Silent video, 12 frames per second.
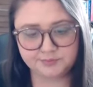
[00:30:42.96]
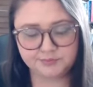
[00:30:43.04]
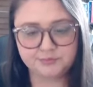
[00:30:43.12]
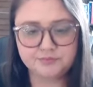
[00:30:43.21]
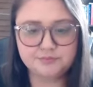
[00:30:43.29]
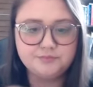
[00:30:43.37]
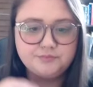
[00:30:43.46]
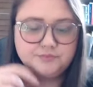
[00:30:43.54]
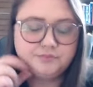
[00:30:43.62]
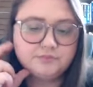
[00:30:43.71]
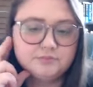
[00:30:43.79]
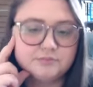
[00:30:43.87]

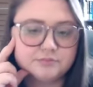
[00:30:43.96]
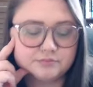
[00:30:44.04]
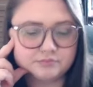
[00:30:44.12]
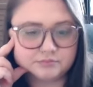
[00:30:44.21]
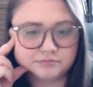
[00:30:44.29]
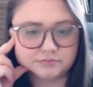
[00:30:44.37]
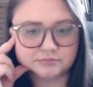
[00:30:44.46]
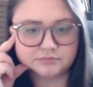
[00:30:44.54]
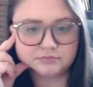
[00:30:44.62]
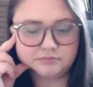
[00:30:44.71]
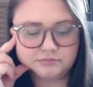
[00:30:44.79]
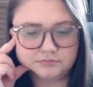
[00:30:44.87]

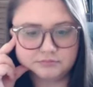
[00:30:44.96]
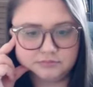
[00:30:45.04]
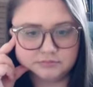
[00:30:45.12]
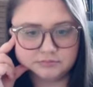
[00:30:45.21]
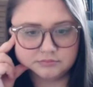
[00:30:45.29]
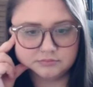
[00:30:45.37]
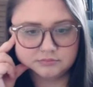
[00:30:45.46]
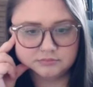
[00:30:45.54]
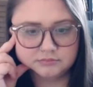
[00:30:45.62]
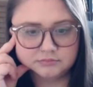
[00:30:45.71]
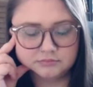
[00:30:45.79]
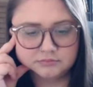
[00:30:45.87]

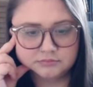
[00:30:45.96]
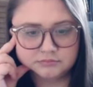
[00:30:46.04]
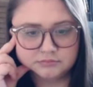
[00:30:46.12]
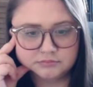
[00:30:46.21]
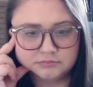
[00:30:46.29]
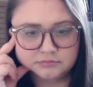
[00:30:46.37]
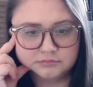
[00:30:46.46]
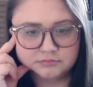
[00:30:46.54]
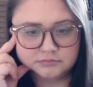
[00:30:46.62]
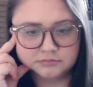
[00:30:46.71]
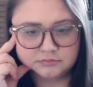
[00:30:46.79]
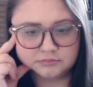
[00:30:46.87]

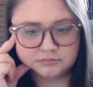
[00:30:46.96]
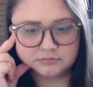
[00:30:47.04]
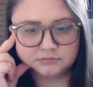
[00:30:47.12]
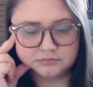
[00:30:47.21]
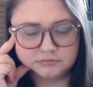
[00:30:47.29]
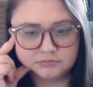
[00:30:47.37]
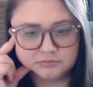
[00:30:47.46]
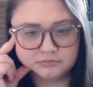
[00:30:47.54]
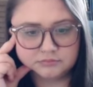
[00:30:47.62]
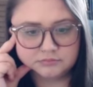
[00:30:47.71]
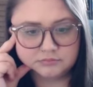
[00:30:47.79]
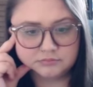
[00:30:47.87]

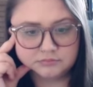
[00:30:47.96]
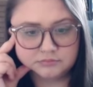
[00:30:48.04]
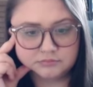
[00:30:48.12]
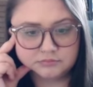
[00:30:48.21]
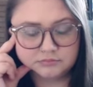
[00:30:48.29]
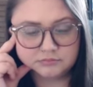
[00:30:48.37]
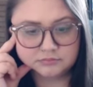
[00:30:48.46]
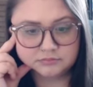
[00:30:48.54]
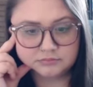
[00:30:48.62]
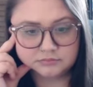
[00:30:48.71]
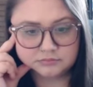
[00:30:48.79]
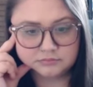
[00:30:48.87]

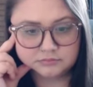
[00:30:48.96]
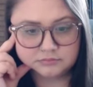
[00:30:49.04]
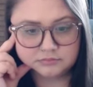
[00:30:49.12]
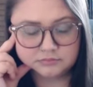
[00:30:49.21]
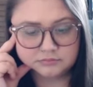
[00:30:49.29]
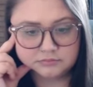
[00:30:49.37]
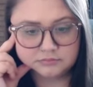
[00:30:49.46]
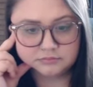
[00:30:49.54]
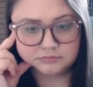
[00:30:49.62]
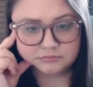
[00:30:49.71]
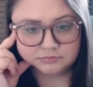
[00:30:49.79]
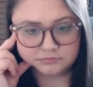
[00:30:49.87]

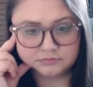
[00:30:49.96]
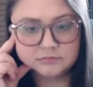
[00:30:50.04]
This person isn't speaking.